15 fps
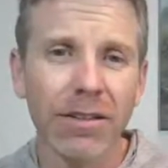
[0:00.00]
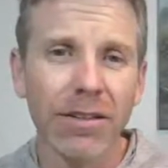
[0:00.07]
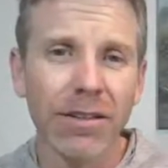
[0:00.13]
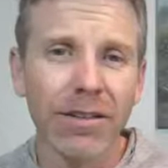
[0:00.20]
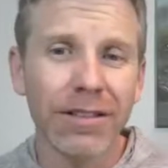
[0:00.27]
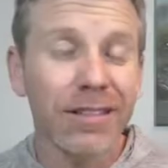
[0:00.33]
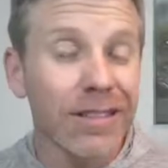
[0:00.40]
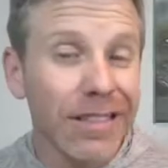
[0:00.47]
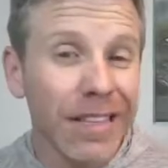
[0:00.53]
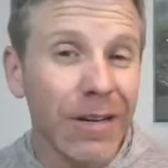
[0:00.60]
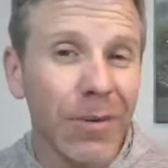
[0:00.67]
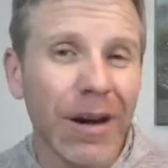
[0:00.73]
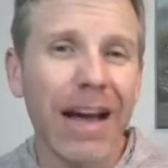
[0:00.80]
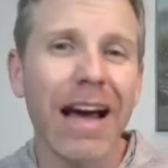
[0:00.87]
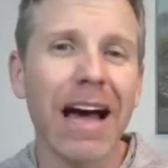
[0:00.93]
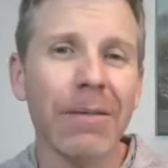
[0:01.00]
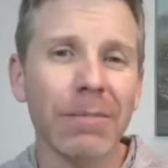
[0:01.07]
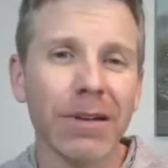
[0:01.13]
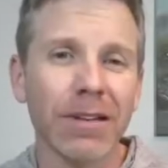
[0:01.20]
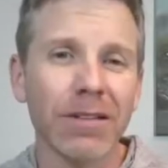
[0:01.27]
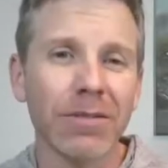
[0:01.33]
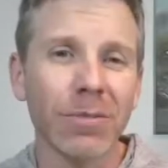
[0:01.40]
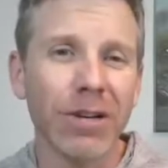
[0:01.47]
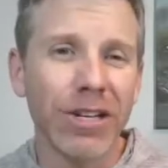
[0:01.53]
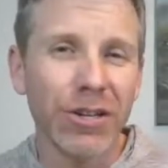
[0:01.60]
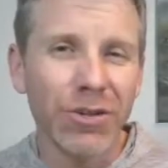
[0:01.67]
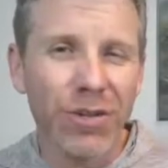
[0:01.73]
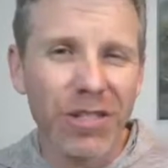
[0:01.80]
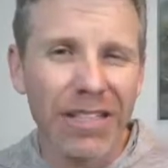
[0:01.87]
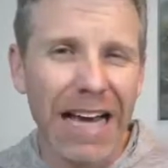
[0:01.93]
See what happens when you
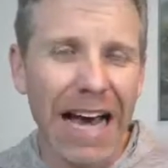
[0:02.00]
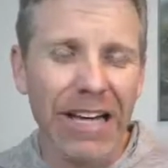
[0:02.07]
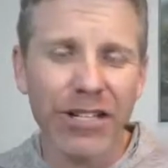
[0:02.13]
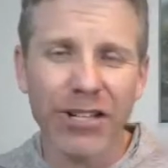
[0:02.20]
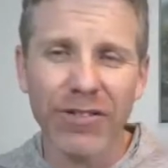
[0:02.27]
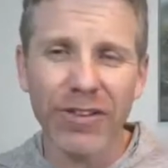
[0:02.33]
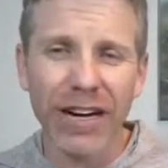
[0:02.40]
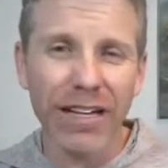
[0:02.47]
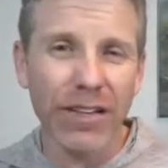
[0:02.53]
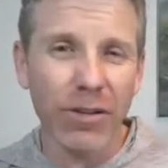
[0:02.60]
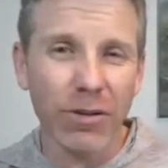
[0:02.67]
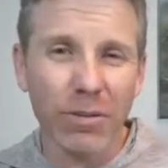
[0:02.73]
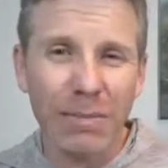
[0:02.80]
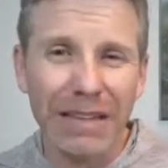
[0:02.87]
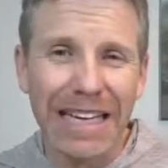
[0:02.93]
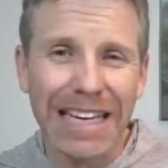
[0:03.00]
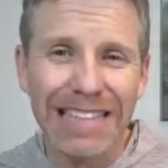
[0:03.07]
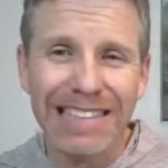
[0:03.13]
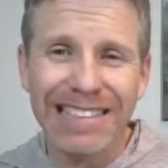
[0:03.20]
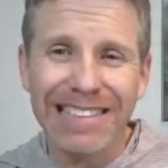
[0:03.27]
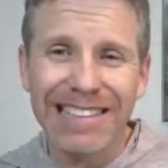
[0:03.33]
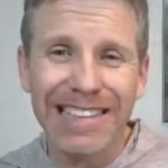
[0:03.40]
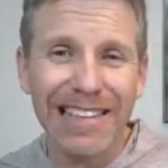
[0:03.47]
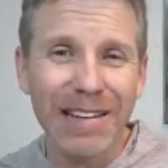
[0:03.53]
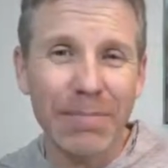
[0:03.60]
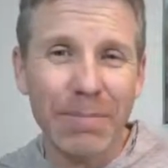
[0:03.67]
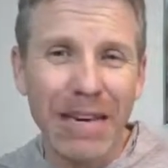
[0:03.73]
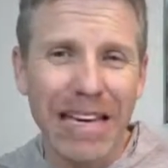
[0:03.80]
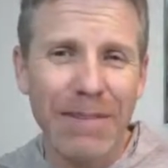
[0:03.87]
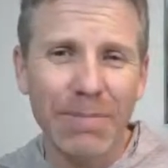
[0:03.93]
saturate those places and the
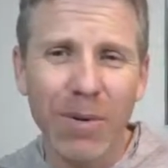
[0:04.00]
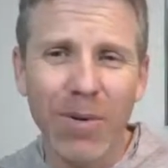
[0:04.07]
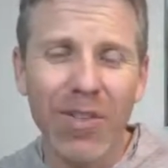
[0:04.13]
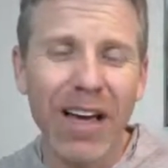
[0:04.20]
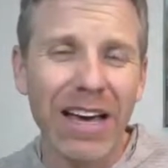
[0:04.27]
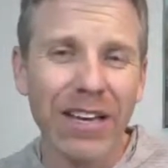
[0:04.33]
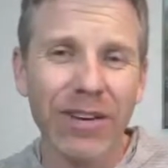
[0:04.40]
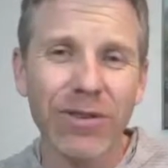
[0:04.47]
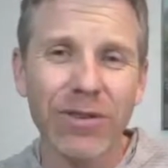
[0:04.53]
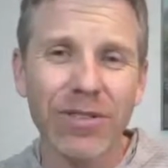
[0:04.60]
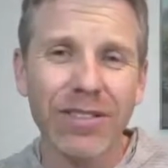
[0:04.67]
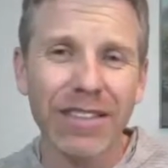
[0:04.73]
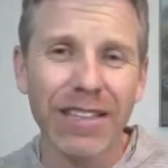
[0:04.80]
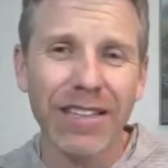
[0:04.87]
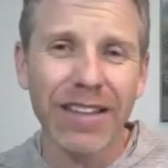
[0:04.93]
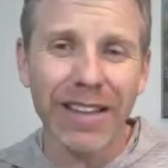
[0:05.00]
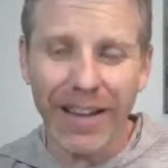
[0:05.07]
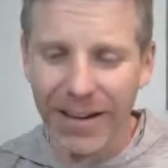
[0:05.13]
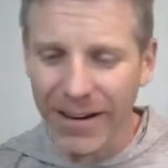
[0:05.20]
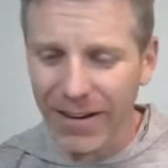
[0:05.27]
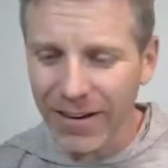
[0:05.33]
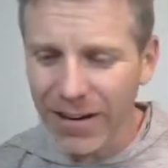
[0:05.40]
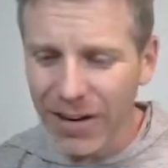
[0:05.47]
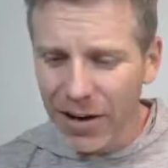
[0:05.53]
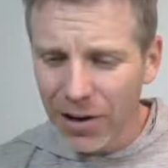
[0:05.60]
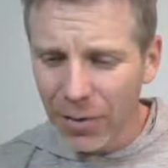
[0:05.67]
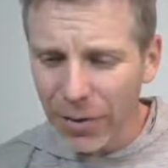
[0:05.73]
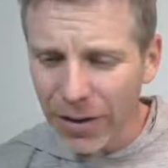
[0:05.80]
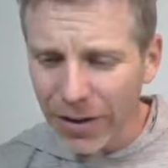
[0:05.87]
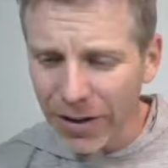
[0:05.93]
people that you see there
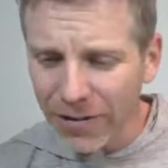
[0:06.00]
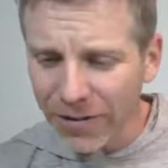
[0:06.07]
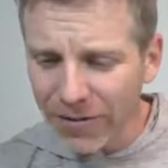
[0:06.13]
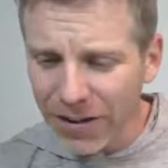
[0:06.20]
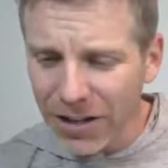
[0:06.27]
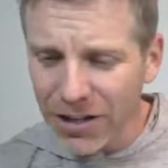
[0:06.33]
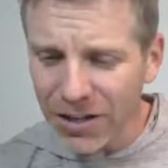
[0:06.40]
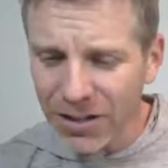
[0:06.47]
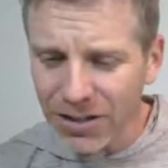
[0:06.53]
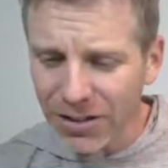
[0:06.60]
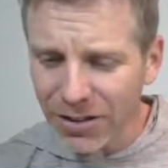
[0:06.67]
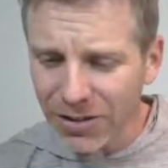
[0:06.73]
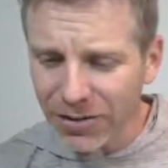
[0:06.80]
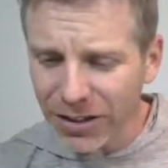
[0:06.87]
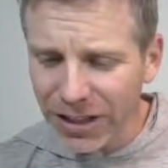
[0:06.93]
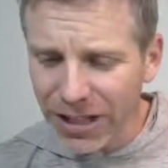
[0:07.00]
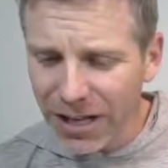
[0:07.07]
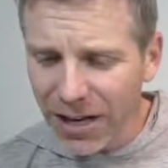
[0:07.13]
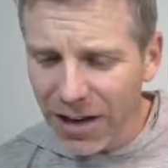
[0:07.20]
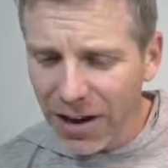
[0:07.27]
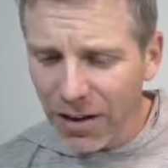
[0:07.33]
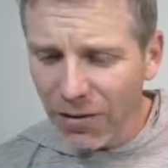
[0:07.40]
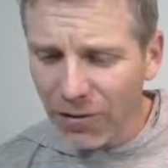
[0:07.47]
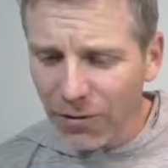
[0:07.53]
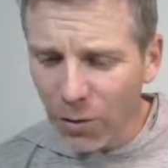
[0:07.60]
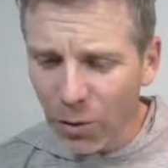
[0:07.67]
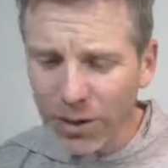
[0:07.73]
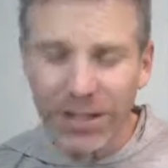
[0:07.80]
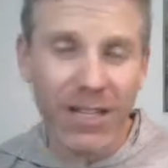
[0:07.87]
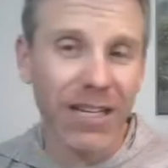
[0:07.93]
with Ephesians 3,
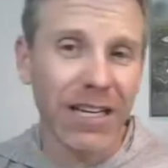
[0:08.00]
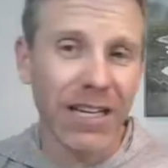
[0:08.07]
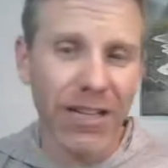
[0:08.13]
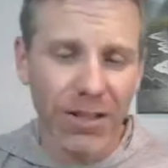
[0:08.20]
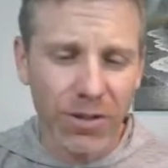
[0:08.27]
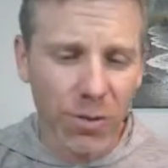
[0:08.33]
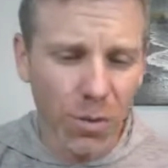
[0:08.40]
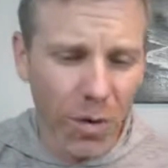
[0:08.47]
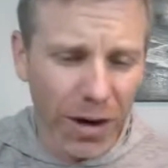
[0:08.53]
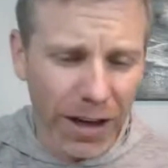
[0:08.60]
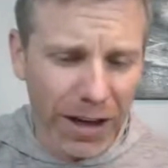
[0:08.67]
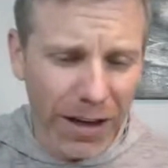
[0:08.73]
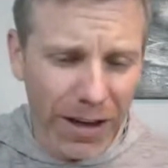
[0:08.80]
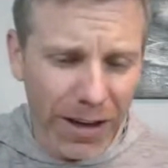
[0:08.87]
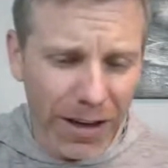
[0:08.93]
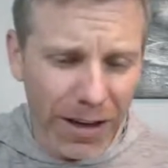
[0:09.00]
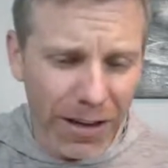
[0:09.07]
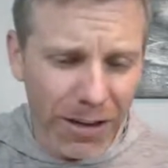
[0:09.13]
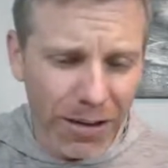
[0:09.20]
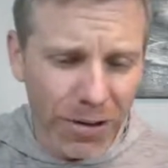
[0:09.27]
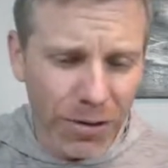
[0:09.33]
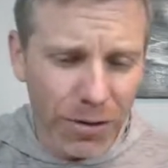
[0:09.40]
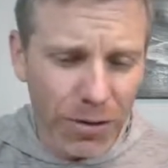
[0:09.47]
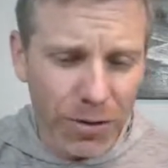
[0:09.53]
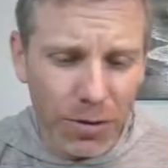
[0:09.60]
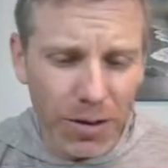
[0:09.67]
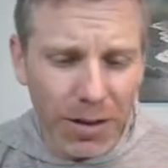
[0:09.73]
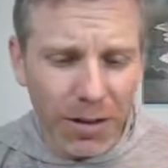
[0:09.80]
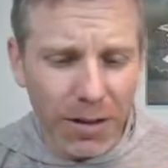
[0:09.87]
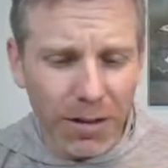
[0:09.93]
14 to
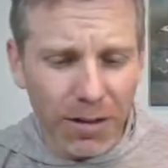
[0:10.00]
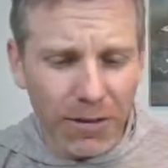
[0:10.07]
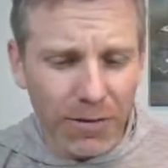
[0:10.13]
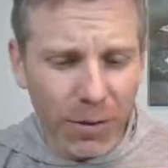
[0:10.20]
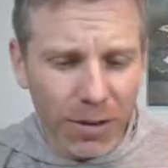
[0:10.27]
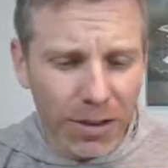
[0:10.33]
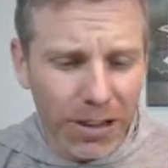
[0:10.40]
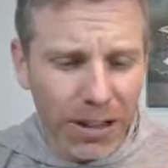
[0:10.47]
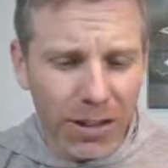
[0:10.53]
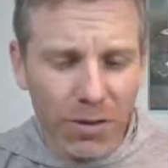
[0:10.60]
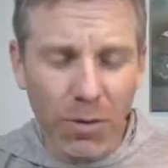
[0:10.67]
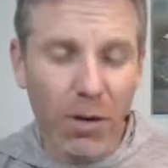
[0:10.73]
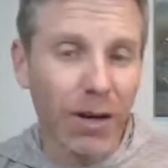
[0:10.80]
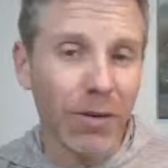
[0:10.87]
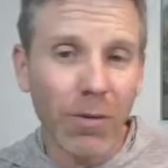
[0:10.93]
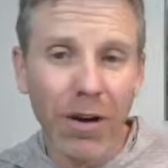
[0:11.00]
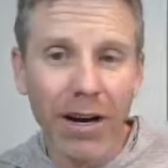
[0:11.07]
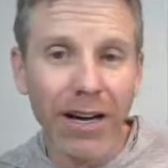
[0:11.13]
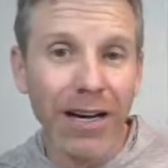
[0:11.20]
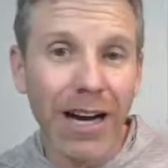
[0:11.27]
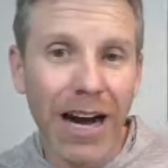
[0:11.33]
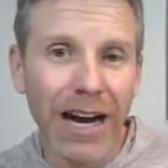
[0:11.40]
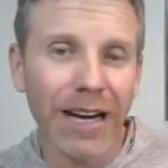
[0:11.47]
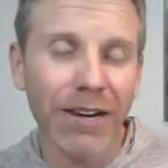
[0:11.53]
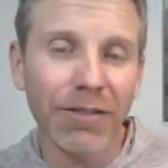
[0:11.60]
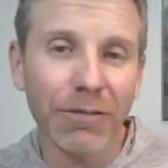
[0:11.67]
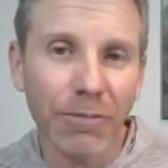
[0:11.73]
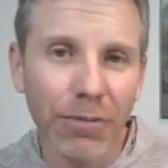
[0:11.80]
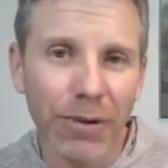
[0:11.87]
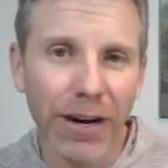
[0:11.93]
22, 14 to 21 kind
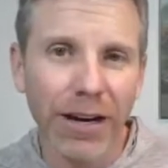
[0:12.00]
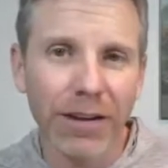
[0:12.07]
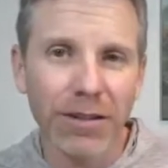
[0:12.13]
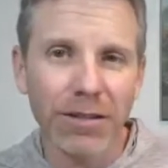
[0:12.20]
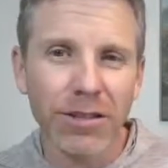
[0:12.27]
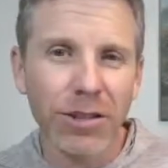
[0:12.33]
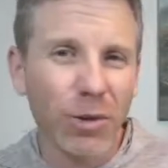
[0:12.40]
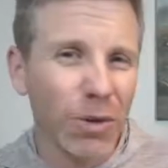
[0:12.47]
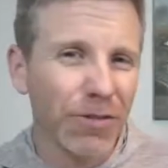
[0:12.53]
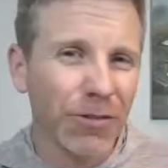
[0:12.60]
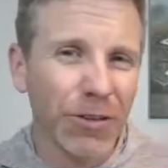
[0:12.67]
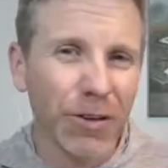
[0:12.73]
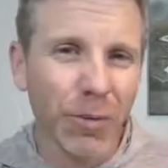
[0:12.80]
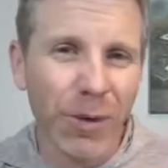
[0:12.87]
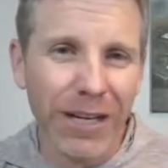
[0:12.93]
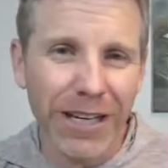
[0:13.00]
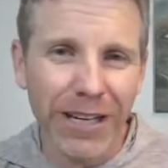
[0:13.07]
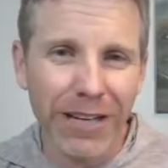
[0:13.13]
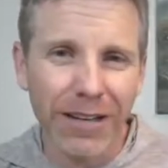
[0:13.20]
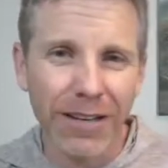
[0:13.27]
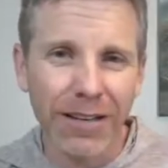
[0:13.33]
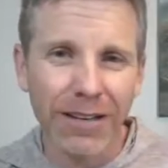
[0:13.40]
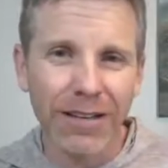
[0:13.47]
of prayers. Do it for a week.